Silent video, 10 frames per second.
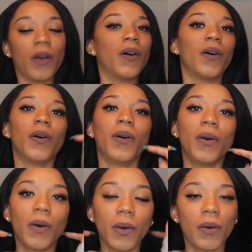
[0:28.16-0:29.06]

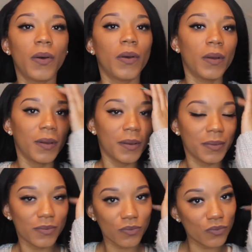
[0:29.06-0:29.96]

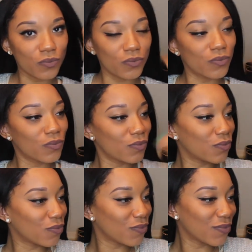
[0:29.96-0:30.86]

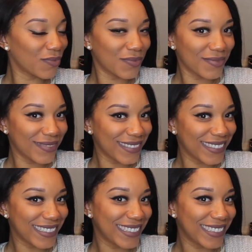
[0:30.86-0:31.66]
[no speech]